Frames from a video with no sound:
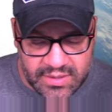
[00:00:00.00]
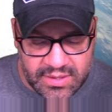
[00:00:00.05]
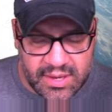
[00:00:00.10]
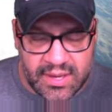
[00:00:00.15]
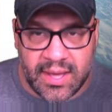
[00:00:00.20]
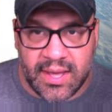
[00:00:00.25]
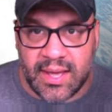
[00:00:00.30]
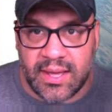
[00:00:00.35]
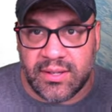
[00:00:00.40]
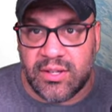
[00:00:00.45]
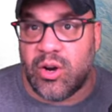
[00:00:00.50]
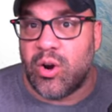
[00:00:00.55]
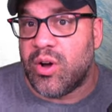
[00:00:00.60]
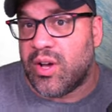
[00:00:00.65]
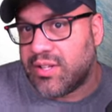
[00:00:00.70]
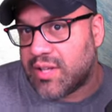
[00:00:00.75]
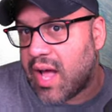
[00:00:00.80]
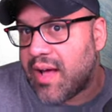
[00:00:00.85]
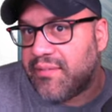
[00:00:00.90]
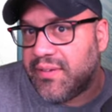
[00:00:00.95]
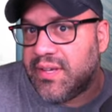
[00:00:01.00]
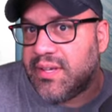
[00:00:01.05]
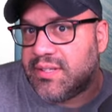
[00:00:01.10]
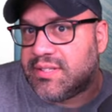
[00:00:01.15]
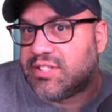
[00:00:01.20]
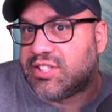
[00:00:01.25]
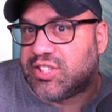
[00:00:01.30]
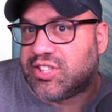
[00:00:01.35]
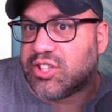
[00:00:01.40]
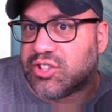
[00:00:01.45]
uh, you know,
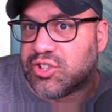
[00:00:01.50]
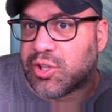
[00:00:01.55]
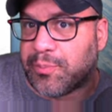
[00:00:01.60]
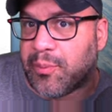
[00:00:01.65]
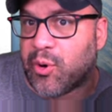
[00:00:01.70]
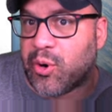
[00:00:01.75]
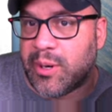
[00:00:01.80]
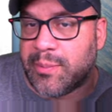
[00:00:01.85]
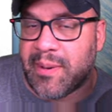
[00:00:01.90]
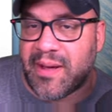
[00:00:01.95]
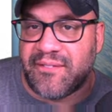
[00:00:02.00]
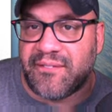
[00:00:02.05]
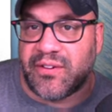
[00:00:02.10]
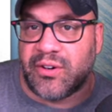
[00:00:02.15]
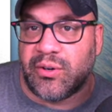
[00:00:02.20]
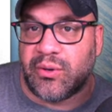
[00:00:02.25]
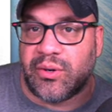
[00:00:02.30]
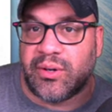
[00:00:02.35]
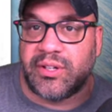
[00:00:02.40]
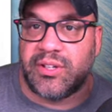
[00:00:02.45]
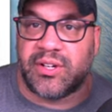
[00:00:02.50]
it's still supported by Fedora.